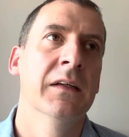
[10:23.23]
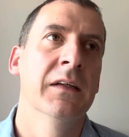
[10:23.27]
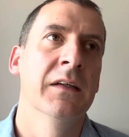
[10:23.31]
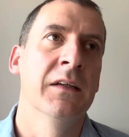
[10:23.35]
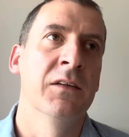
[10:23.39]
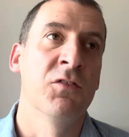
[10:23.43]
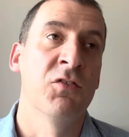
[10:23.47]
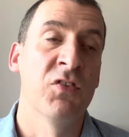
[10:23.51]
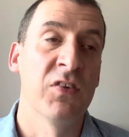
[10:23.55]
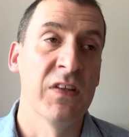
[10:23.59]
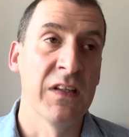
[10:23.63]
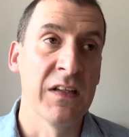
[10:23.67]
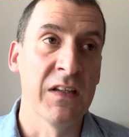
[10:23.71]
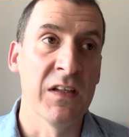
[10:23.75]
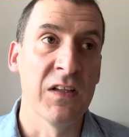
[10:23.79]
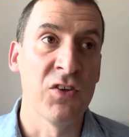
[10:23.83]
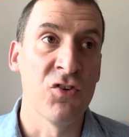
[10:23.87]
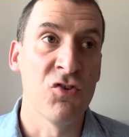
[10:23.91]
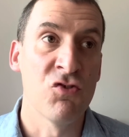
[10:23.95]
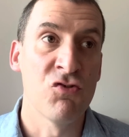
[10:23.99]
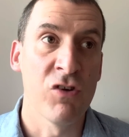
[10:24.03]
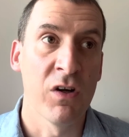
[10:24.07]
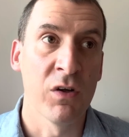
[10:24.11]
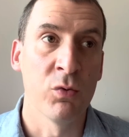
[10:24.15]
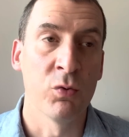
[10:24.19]
Seen that he
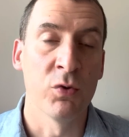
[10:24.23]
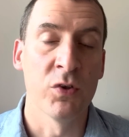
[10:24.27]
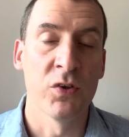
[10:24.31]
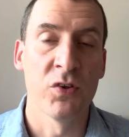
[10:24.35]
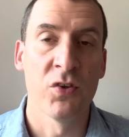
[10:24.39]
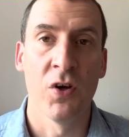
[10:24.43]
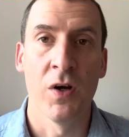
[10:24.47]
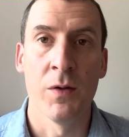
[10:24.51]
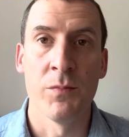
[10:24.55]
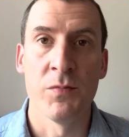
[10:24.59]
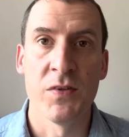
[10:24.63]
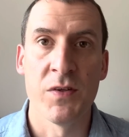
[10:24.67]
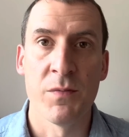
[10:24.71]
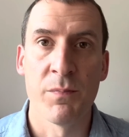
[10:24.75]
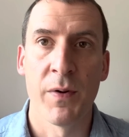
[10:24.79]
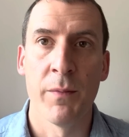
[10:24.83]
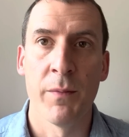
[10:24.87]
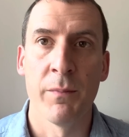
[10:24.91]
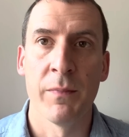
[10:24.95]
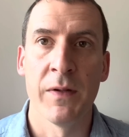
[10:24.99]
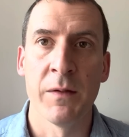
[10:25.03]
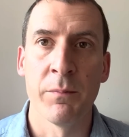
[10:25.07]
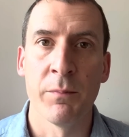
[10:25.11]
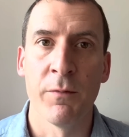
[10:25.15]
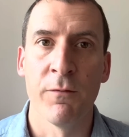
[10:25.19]
struggled at times in the
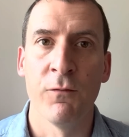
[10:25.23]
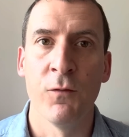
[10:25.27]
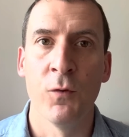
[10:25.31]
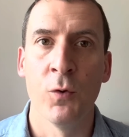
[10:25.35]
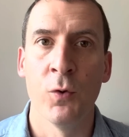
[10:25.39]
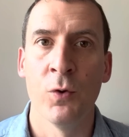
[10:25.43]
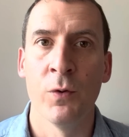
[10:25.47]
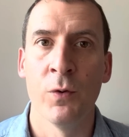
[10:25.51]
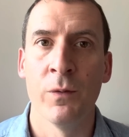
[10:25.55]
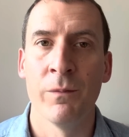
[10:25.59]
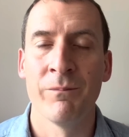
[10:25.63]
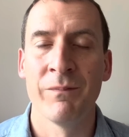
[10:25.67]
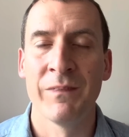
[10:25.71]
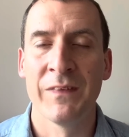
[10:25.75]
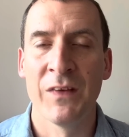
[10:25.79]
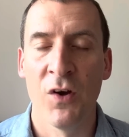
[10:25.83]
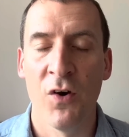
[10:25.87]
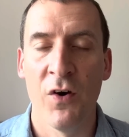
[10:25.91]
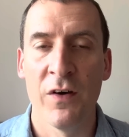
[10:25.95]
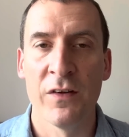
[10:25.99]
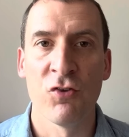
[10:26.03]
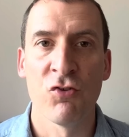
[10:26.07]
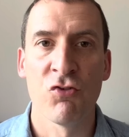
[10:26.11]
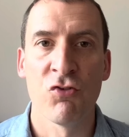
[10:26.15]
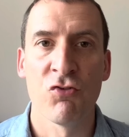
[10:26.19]
Premier League before,
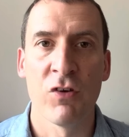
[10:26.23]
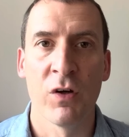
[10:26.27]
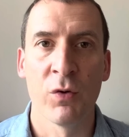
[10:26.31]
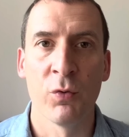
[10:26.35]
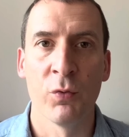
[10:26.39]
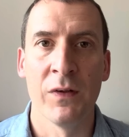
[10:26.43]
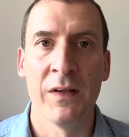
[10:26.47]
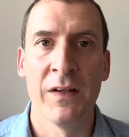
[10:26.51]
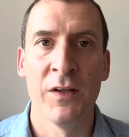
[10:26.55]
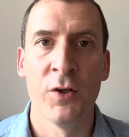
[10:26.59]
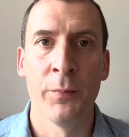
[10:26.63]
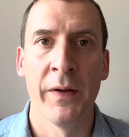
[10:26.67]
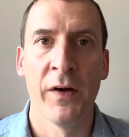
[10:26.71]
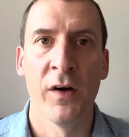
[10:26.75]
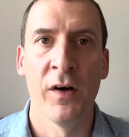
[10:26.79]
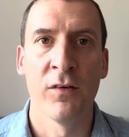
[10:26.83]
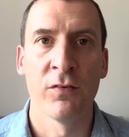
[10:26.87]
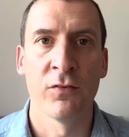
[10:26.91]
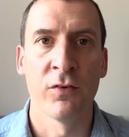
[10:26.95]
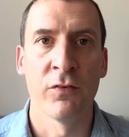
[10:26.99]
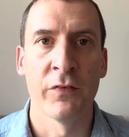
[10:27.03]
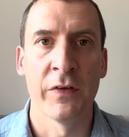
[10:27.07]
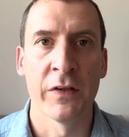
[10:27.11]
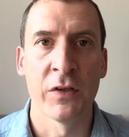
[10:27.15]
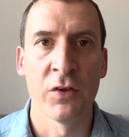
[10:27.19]
kind of struggled a little bit
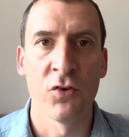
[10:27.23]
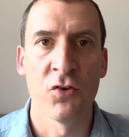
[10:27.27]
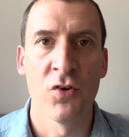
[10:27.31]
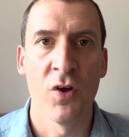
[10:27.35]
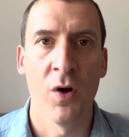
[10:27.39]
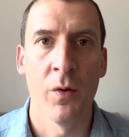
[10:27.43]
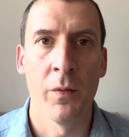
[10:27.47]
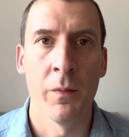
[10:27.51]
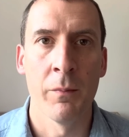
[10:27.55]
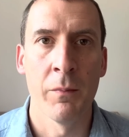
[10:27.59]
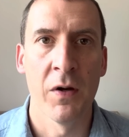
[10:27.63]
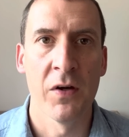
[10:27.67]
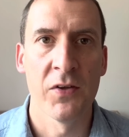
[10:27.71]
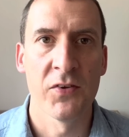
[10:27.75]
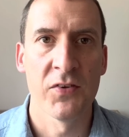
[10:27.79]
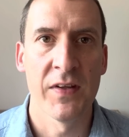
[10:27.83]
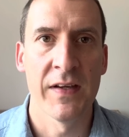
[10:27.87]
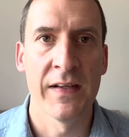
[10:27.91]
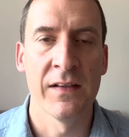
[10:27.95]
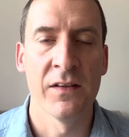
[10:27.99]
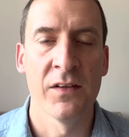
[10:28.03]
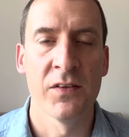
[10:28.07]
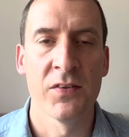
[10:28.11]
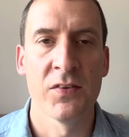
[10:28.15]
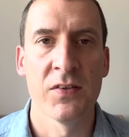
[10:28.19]
after a very good start with
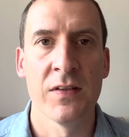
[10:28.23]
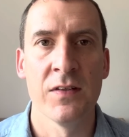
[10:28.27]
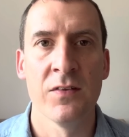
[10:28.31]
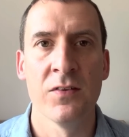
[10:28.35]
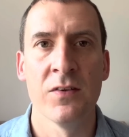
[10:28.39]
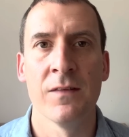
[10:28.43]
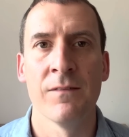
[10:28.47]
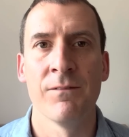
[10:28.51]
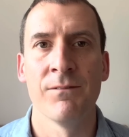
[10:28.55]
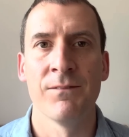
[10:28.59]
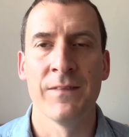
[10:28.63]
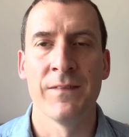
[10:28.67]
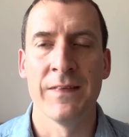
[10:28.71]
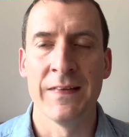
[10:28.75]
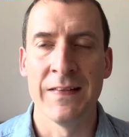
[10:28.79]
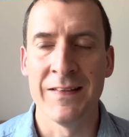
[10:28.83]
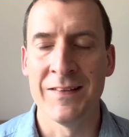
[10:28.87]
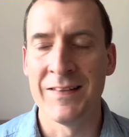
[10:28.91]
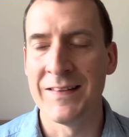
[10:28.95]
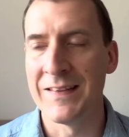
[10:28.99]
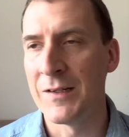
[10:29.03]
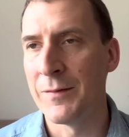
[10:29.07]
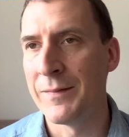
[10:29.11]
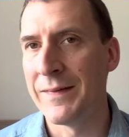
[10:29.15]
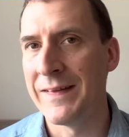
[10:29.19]
Marseille last season. Is
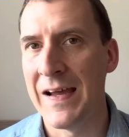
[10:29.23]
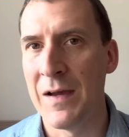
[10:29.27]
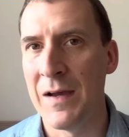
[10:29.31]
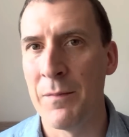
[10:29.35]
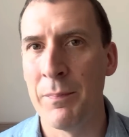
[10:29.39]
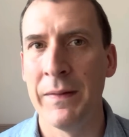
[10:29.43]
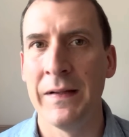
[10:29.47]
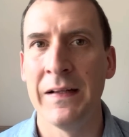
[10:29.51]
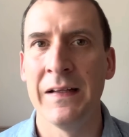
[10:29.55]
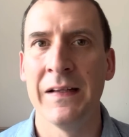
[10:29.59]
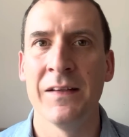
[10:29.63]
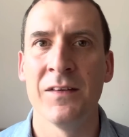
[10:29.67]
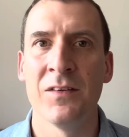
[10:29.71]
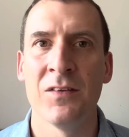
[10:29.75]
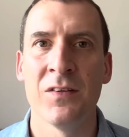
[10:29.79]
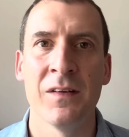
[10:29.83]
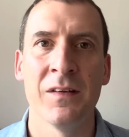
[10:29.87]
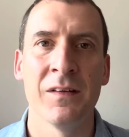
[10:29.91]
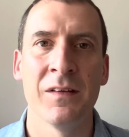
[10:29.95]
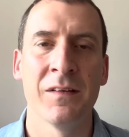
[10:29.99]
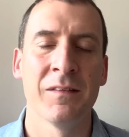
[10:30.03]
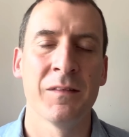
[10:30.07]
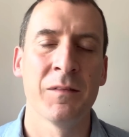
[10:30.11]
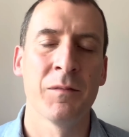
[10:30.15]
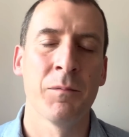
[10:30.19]
he going to be that appealing
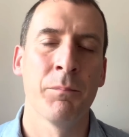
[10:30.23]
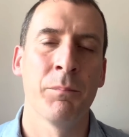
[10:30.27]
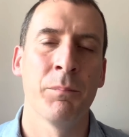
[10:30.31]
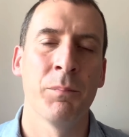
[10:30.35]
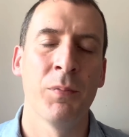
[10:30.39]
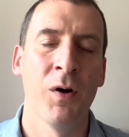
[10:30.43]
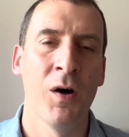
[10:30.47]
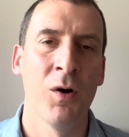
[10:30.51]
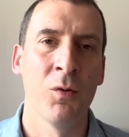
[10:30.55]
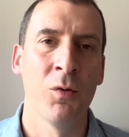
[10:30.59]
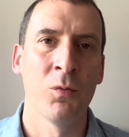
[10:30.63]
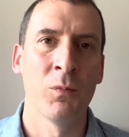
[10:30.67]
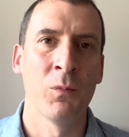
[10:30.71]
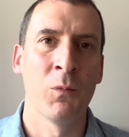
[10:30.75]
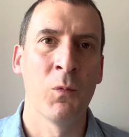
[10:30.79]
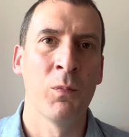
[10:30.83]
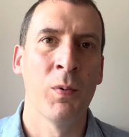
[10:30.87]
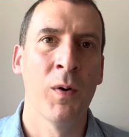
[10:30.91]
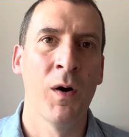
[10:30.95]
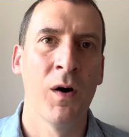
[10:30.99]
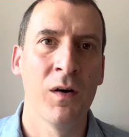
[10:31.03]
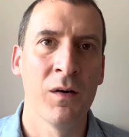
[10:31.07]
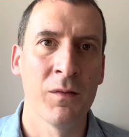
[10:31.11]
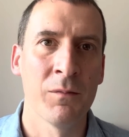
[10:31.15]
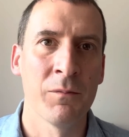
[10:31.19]
to part
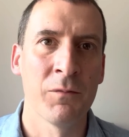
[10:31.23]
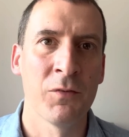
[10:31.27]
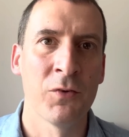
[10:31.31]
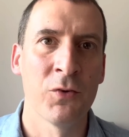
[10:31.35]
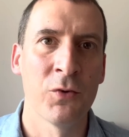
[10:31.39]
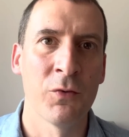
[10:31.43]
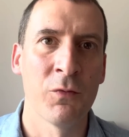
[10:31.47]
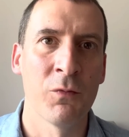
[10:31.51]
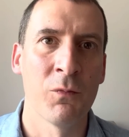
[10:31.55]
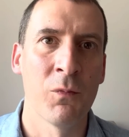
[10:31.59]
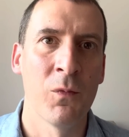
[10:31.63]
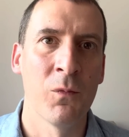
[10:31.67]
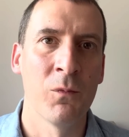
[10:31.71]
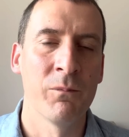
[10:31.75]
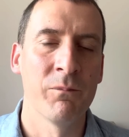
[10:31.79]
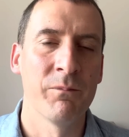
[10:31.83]
sort of